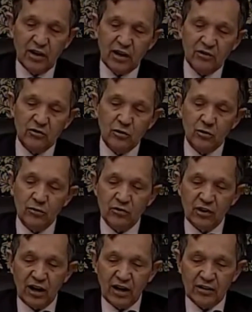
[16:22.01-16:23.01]
and serves
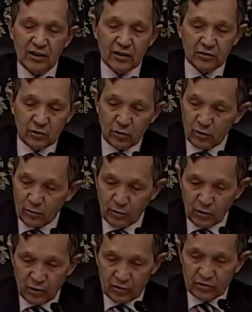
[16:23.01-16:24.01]
on the editorial
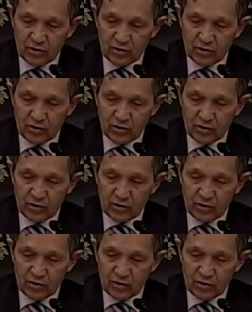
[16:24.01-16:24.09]
boards